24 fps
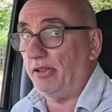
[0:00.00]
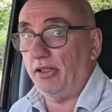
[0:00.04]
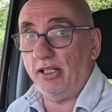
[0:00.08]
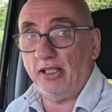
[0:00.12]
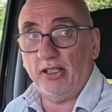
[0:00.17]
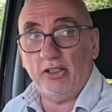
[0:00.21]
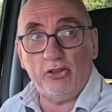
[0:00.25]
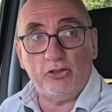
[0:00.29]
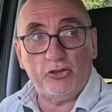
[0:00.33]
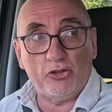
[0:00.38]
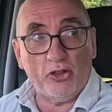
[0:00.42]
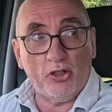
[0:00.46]

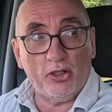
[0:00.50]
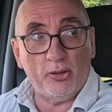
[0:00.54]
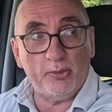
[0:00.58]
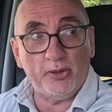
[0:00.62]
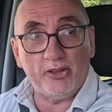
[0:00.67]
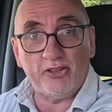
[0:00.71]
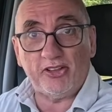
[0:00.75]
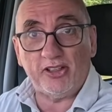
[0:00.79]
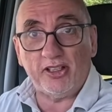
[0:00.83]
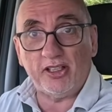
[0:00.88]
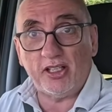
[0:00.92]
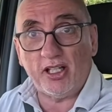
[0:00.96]

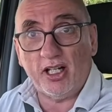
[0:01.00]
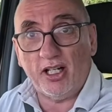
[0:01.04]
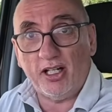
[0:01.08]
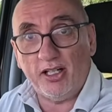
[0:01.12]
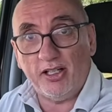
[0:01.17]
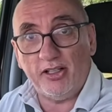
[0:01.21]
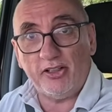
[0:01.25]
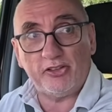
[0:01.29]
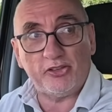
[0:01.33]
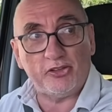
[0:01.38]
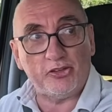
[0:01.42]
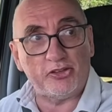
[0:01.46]
Enjoyment in
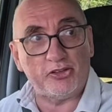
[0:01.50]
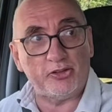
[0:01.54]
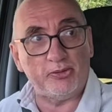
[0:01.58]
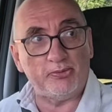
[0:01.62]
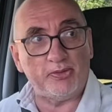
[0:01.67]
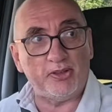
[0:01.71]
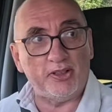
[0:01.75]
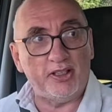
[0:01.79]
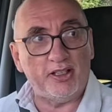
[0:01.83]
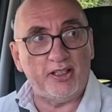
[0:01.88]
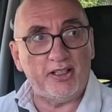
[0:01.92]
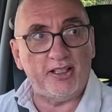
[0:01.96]
Cars or
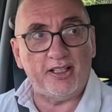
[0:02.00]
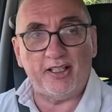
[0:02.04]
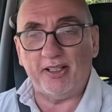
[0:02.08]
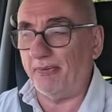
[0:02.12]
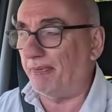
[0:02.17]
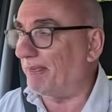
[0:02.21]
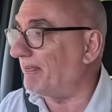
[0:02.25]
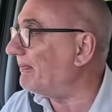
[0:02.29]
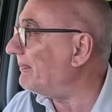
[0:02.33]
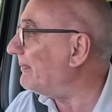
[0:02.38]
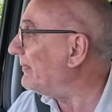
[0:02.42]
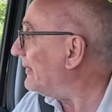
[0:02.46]
something like
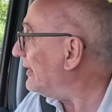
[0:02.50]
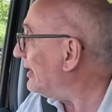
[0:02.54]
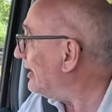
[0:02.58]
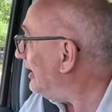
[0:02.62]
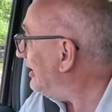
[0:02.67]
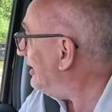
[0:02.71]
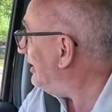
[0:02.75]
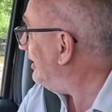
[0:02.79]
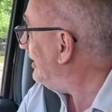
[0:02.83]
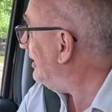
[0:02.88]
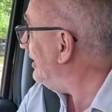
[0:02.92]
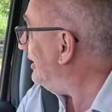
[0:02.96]

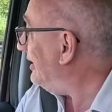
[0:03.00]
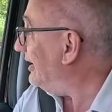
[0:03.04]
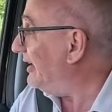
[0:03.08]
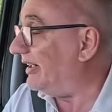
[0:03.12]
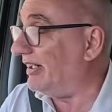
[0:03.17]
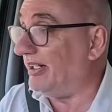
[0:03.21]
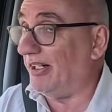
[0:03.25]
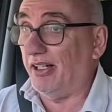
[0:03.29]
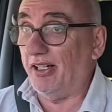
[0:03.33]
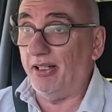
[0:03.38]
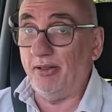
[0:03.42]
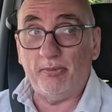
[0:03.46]

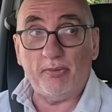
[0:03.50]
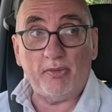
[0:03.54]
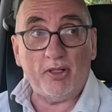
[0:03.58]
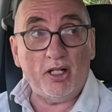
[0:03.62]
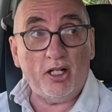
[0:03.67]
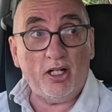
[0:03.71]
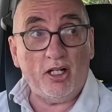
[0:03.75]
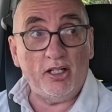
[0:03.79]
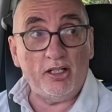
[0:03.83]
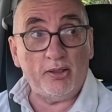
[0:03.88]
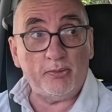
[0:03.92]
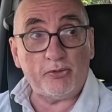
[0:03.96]
that.
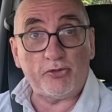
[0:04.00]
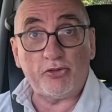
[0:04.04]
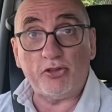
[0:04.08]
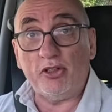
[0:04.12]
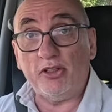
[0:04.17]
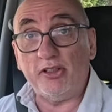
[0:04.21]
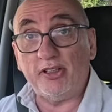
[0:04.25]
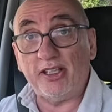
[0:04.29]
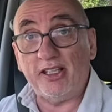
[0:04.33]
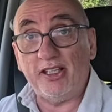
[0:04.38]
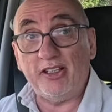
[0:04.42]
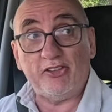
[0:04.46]
I am
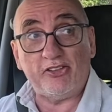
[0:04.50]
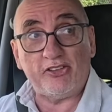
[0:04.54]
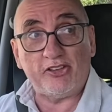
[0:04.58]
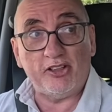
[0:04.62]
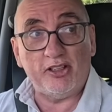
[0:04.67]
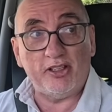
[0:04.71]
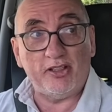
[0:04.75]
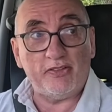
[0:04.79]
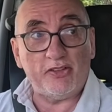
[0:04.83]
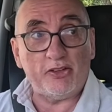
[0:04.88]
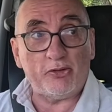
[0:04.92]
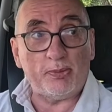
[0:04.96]
trying his
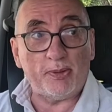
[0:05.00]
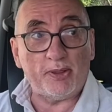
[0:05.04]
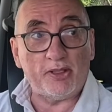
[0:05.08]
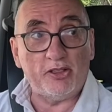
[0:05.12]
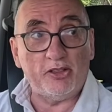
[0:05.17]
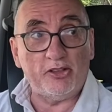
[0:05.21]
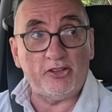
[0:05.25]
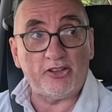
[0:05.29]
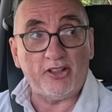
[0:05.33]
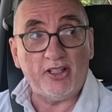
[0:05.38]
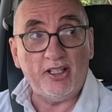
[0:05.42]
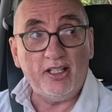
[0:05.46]
service
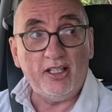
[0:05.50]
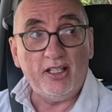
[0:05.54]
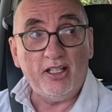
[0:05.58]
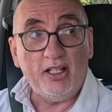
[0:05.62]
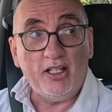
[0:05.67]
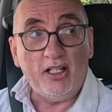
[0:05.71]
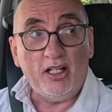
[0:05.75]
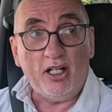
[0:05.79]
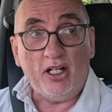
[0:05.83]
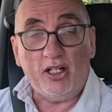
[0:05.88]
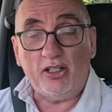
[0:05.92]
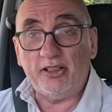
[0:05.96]
because
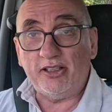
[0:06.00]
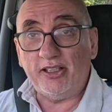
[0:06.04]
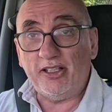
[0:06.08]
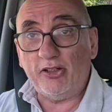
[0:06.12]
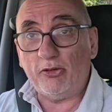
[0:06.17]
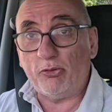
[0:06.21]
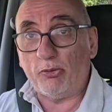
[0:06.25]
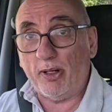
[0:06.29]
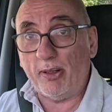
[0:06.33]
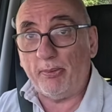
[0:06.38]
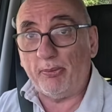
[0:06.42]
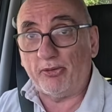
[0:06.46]
on his
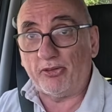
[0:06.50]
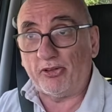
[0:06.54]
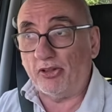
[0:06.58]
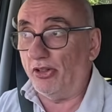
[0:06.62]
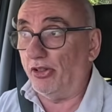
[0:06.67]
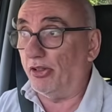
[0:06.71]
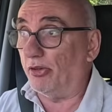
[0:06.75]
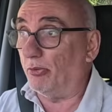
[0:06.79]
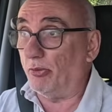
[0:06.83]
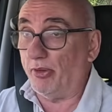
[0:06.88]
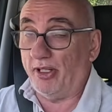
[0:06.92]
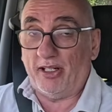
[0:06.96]

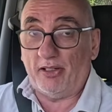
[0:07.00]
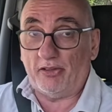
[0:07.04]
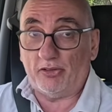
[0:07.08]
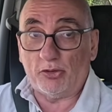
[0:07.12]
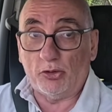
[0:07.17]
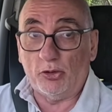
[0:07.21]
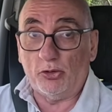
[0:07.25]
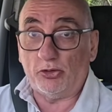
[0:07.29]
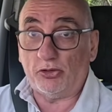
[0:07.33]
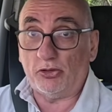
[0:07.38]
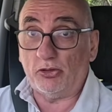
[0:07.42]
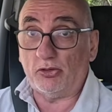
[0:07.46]
website, where of
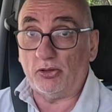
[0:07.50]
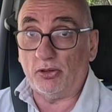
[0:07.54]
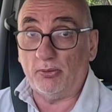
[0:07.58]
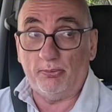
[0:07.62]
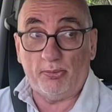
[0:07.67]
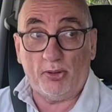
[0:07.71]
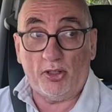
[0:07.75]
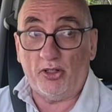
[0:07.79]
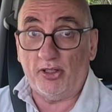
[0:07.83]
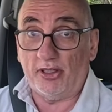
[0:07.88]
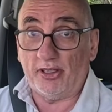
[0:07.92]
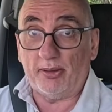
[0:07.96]
course you can
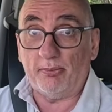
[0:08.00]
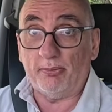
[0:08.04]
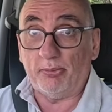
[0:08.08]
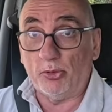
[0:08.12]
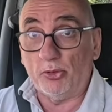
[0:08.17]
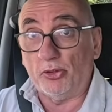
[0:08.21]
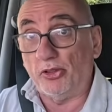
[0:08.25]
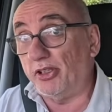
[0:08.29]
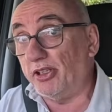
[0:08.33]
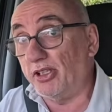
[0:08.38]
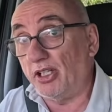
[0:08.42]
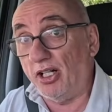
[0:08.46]
buy an
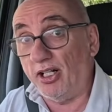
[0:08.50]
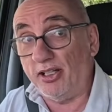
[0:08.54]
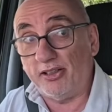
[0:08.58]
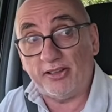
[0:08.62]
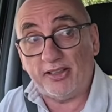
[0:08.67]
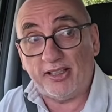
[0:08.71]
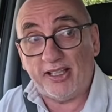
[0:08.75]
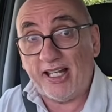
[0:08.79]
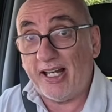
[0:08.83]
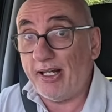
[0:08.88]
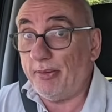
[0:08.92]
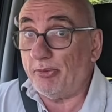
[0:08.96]
imported car that
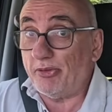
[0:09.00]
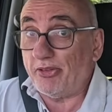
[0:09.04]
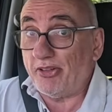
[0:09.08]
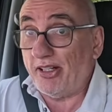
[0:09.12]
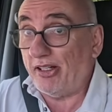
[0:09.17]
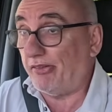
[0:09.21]
he happens to